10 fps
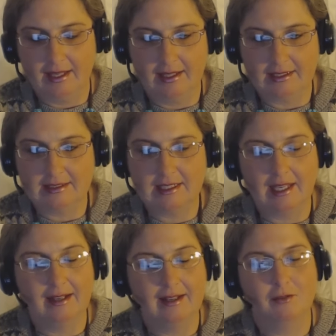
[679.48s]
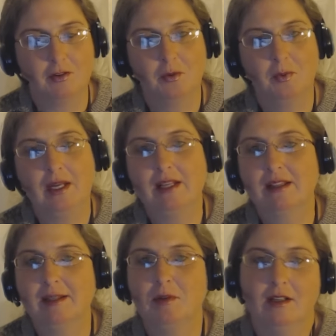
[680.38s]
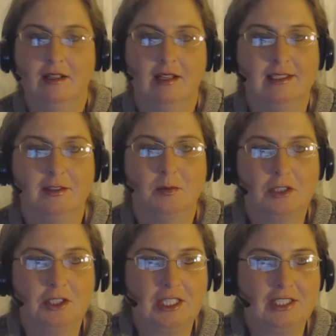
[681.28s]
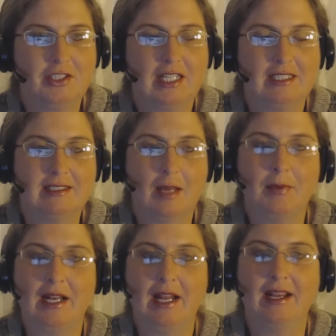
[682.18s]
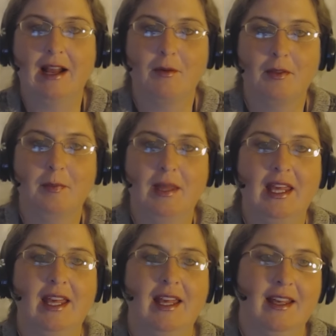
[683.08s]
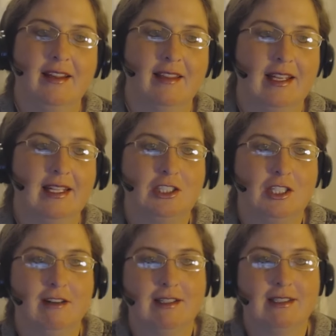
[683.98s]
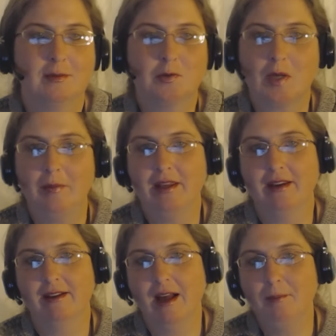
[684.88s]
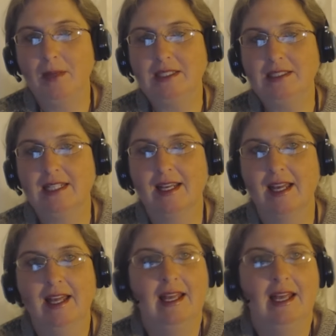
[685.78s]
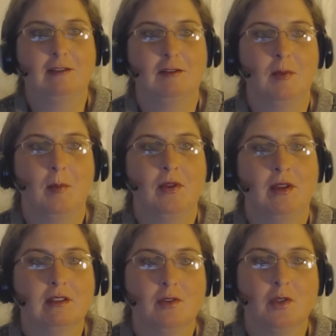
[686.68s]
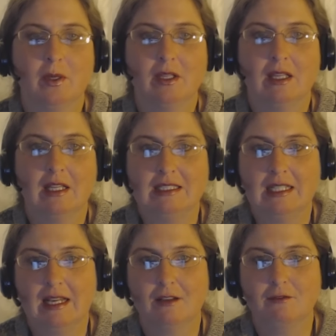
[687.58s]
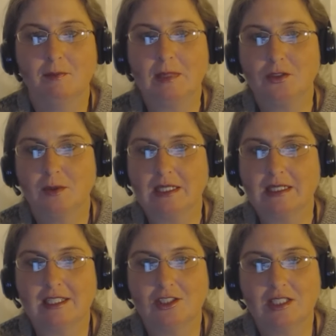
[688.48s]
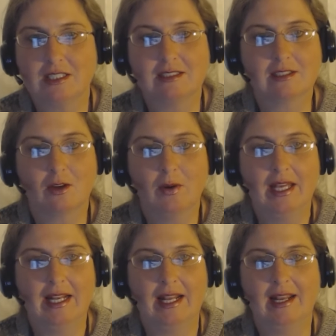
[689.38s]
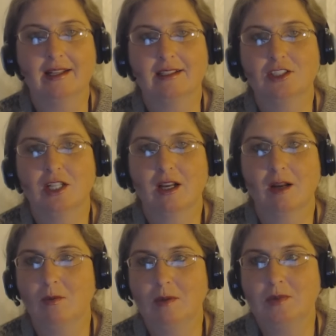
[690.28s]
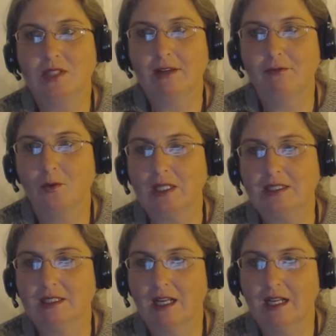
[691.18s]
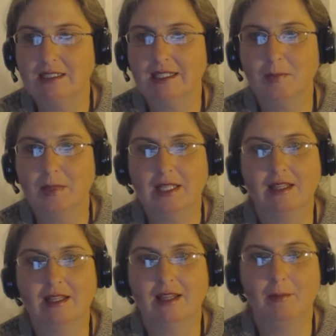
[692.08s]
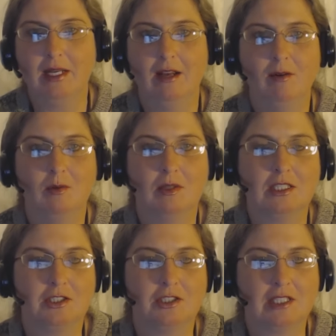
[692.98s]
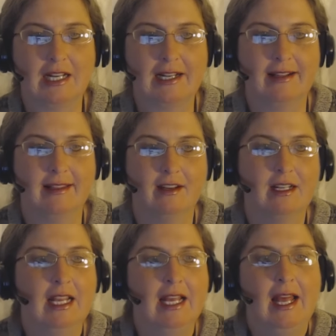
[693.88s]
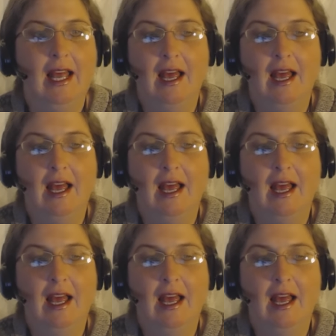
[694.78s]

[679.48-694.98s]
And that's the end of your week, Libra. I do appreciate you guys stopping, hanging out with me, liking, sharing, subscribing, and commenting. And remember, those of you who would like to have mentoring sessions, go ahead and check out my website for ways to contact me, and then let me know and we'll get you slotted in there.